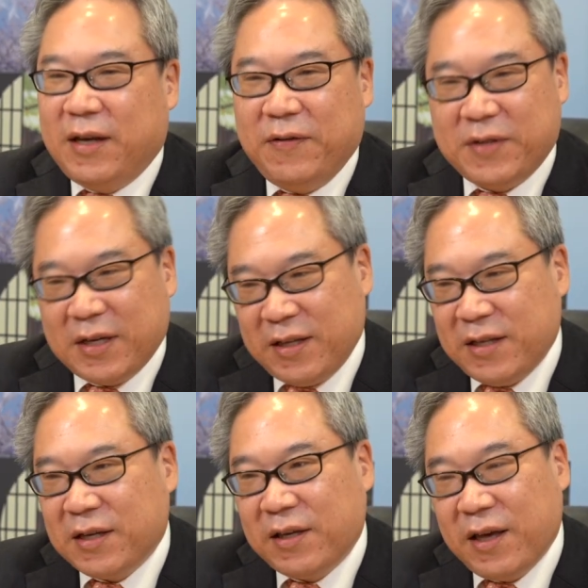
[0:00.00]
If that
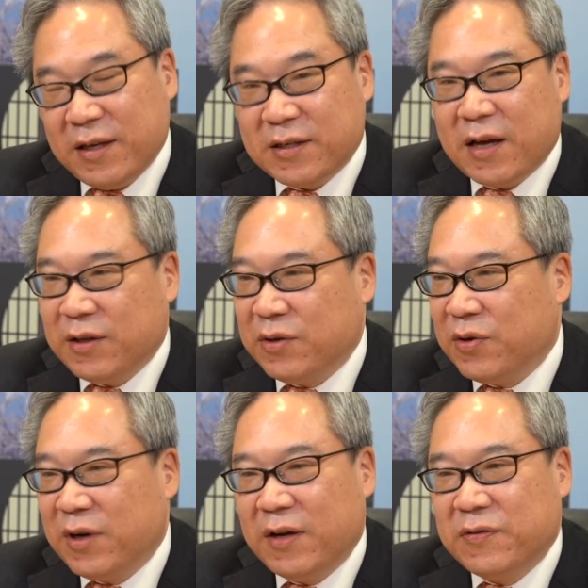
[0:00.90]
is the case, you
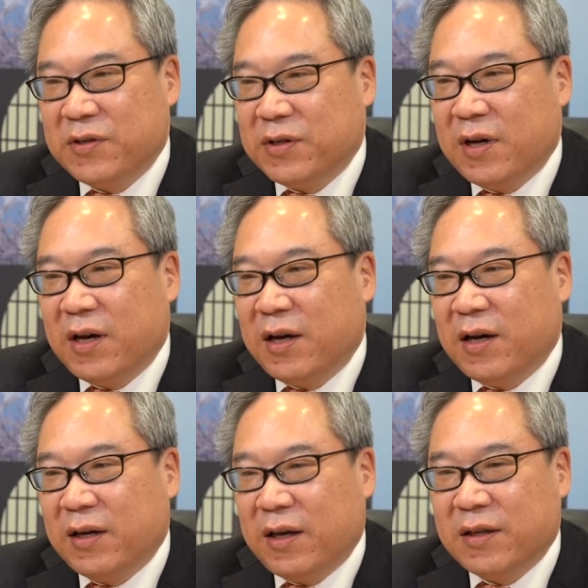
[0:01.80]
don't have to
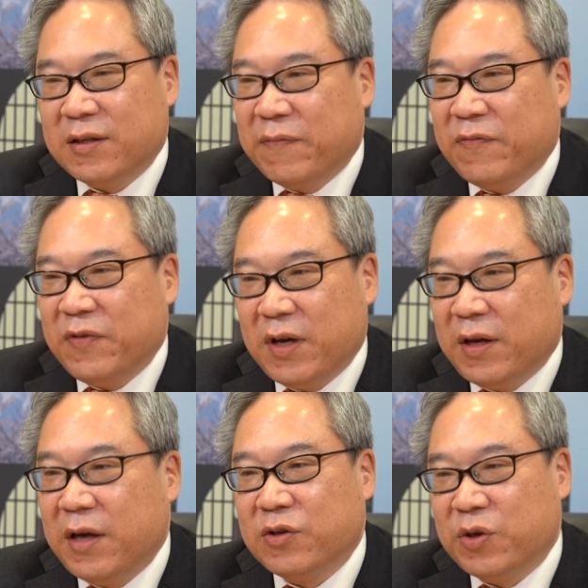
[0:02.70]
get the
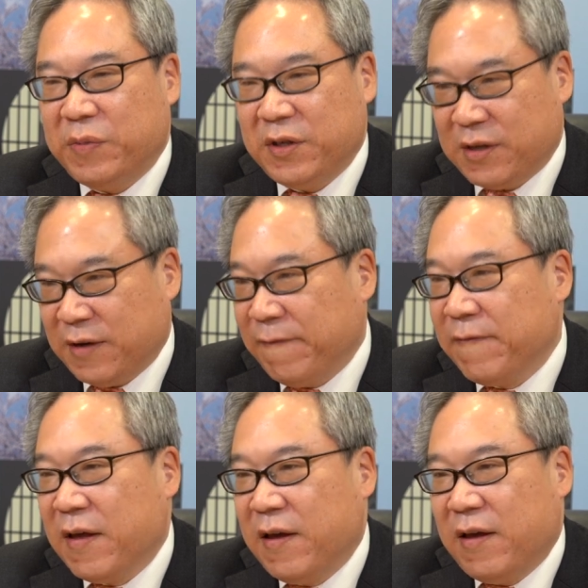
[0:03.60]
entry visa.
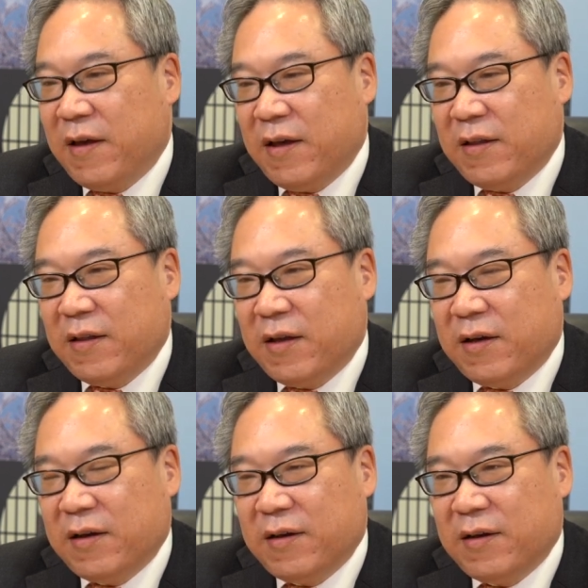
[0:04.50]
And
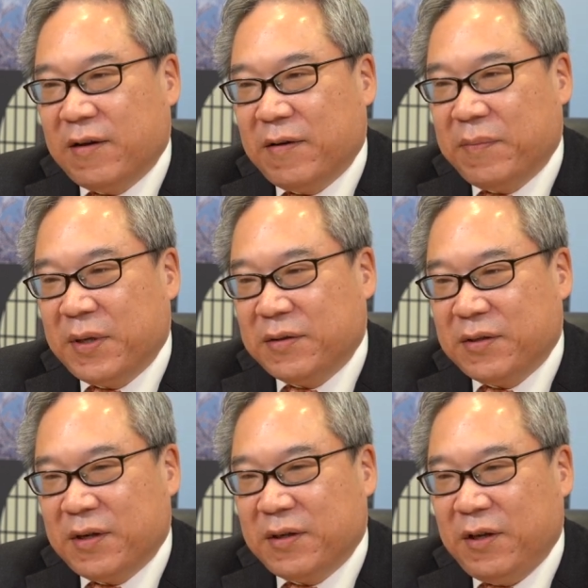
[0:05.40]

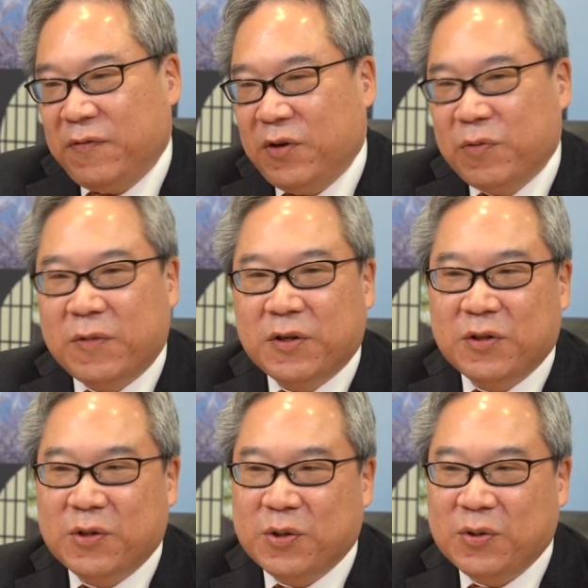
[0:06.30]
but if you
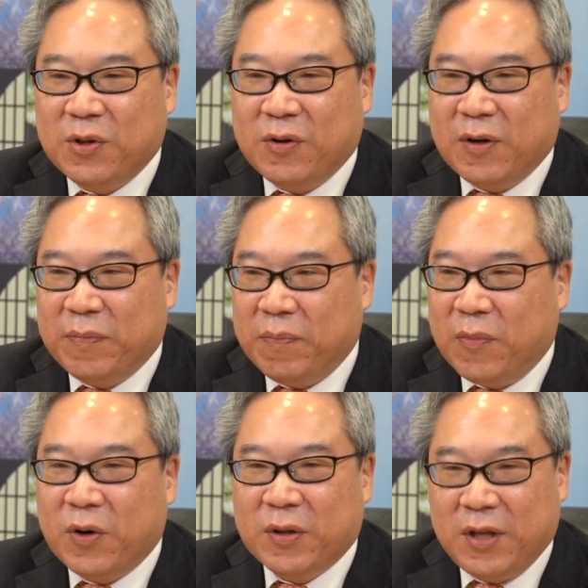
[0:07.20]
want to know
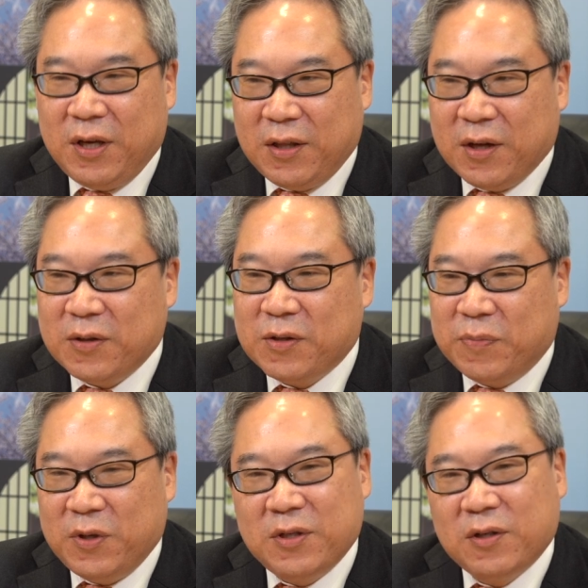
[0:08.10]
more details,
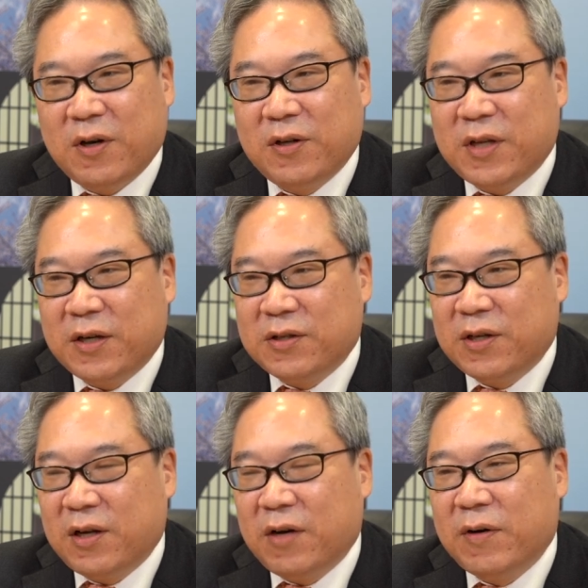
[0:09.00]
please
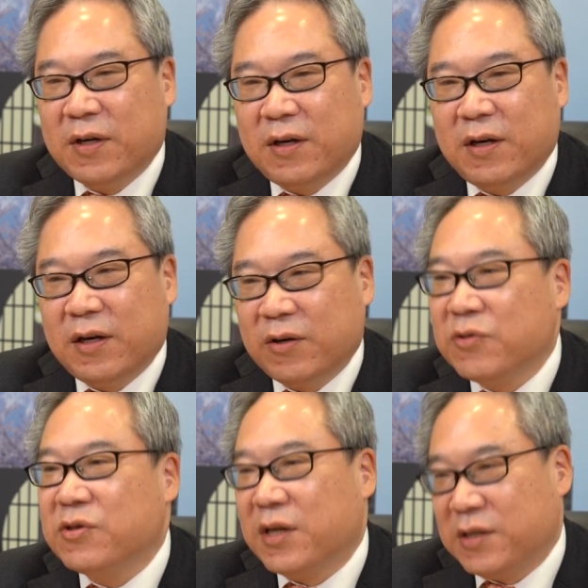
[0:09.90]
contact our
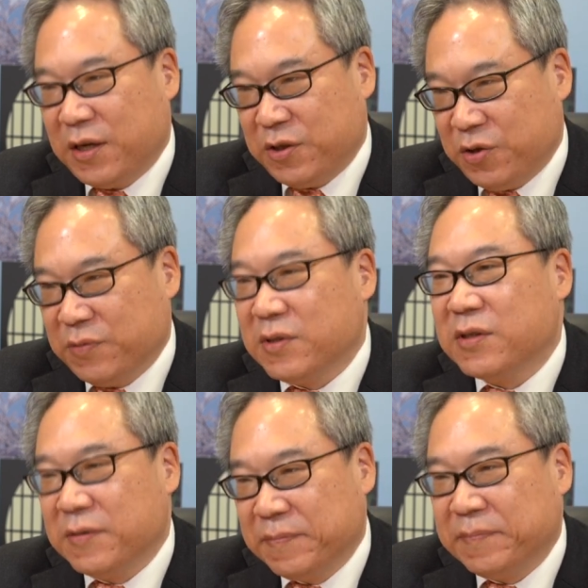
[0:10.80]
Consul section,
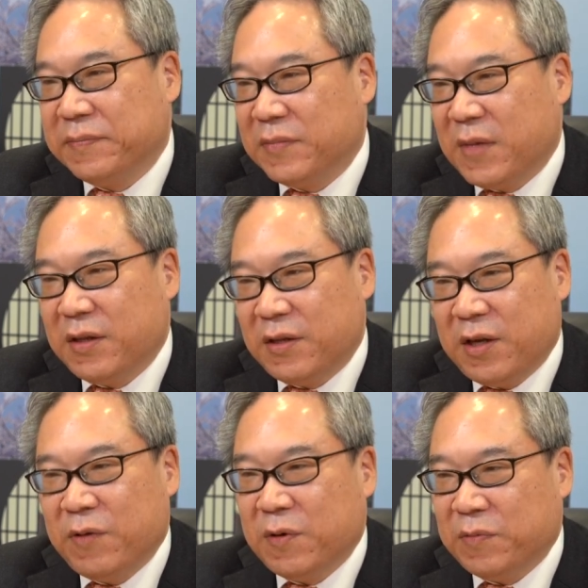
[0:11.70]
and
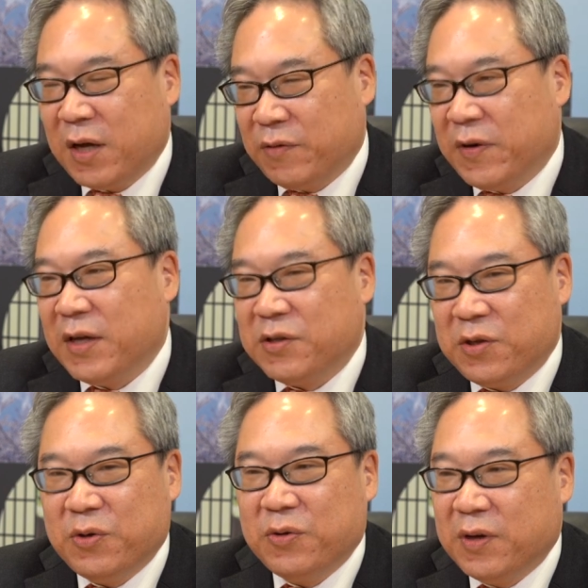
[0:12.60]
they will advise
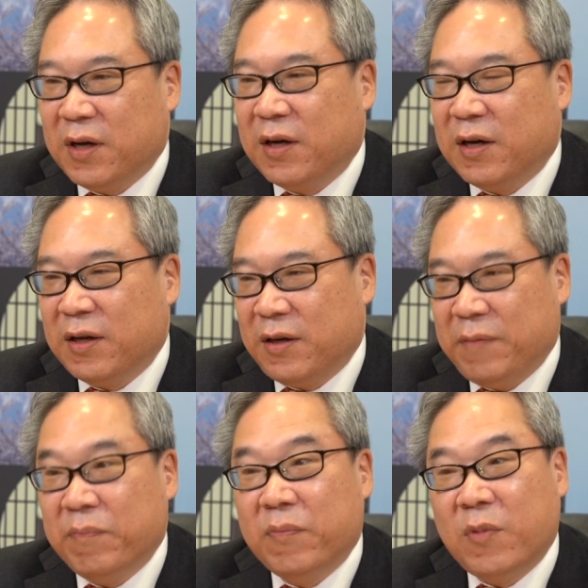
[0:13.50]
you
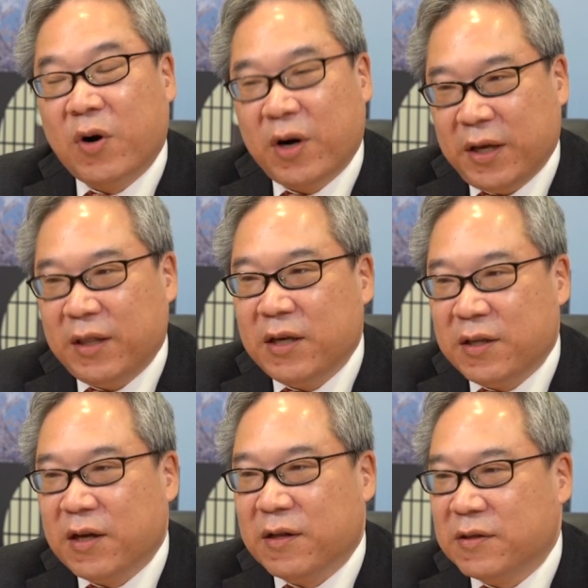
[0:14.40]
in
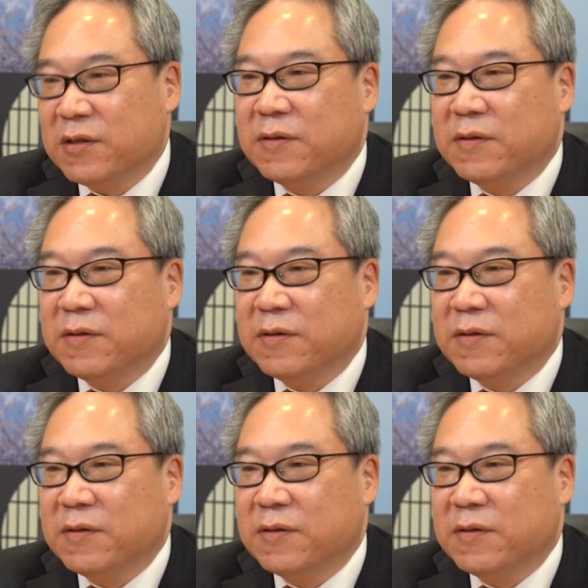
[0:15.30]
details.